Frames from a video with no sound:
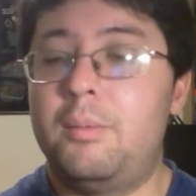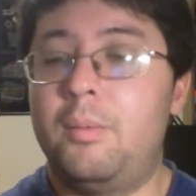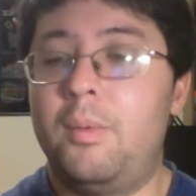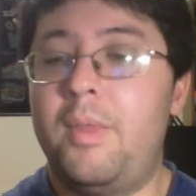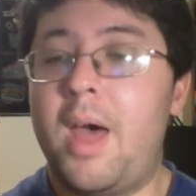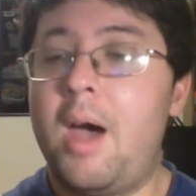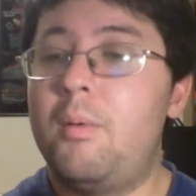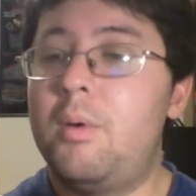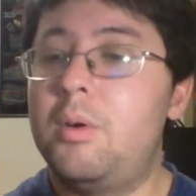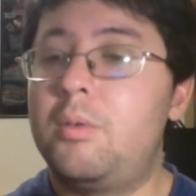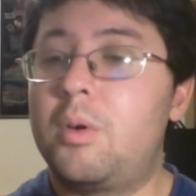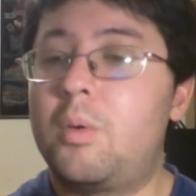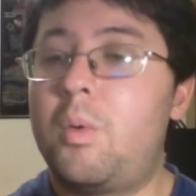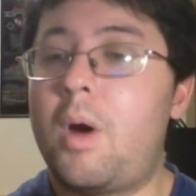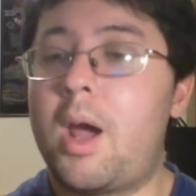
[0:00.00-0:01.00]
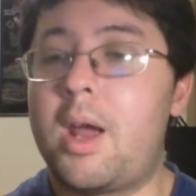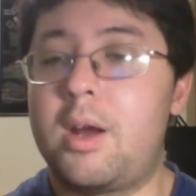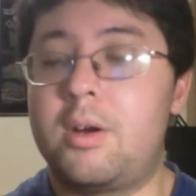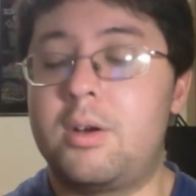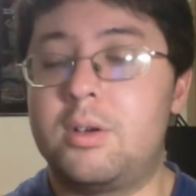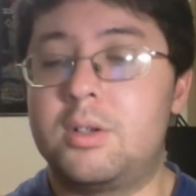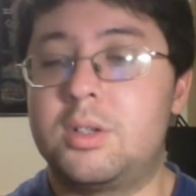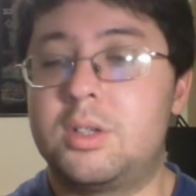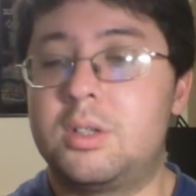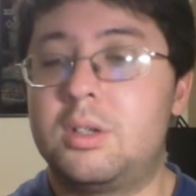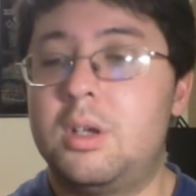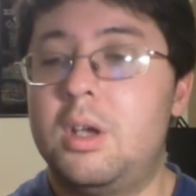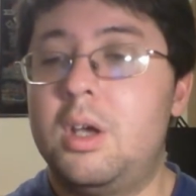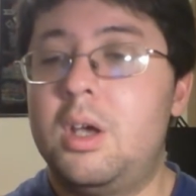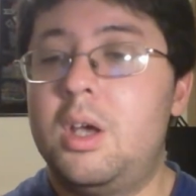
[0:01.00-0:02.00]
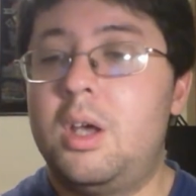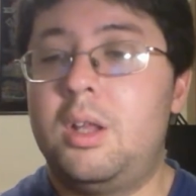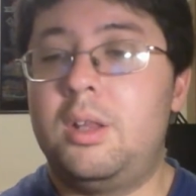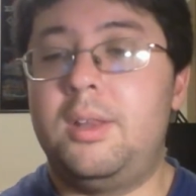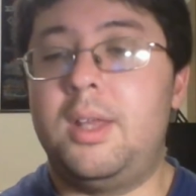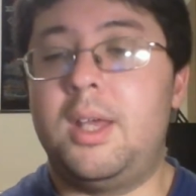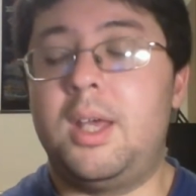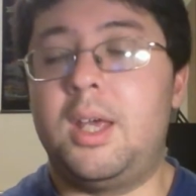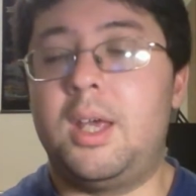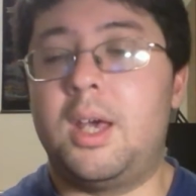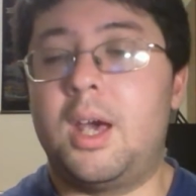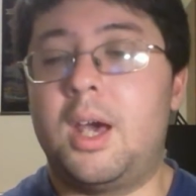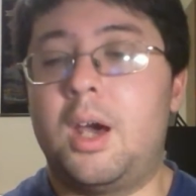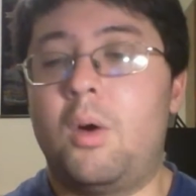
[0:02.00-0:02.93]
That one requires the